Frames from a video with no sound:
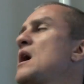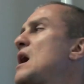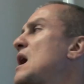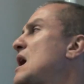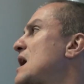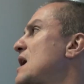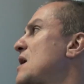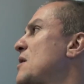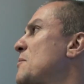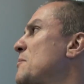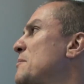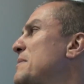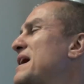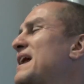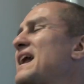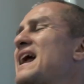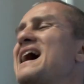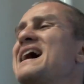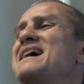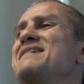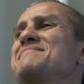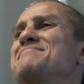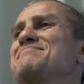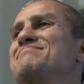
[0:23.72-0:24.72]
Oh man,
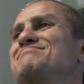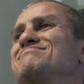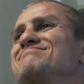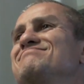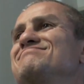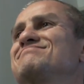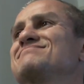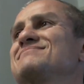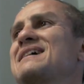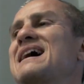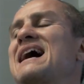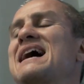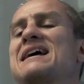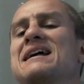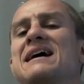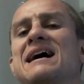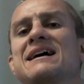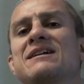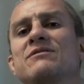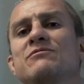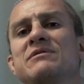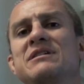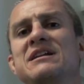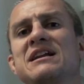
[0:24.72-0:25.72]

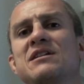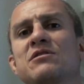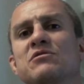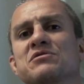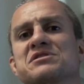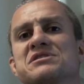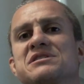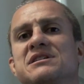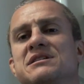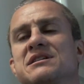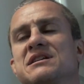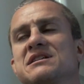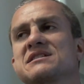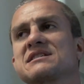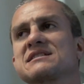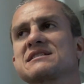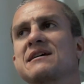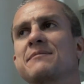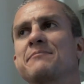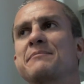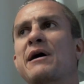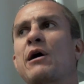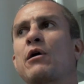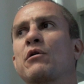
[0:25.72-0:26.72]
I really don't see this
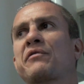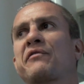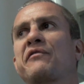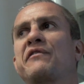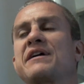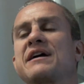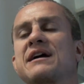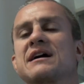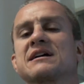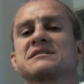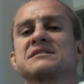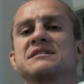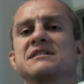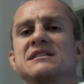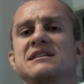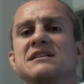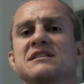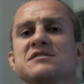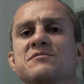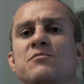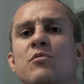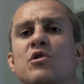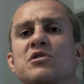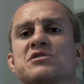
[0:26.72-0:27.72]
as a belt thing. I see
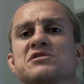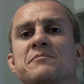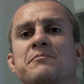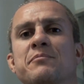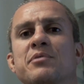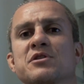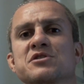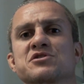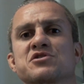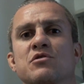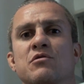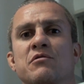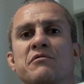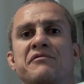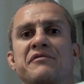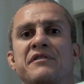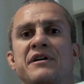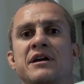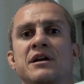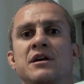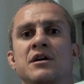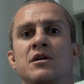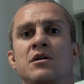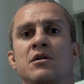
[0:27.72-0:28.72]
this more as a personal
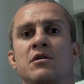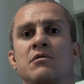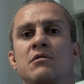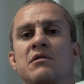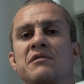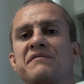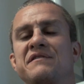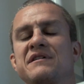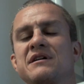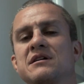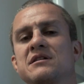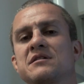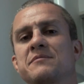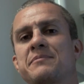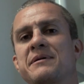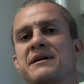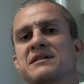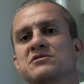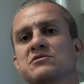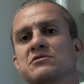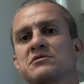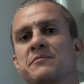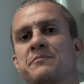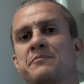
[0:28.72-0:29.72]
thing, you know? I think it
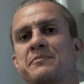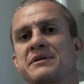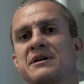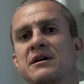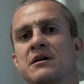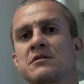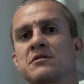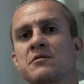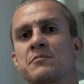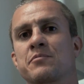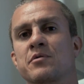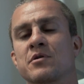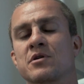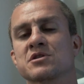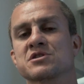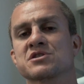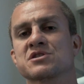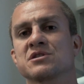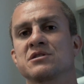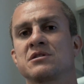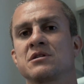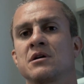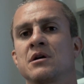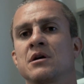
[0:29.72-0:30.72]
depends on the
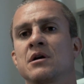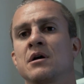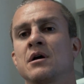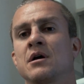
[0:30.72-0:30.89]
person.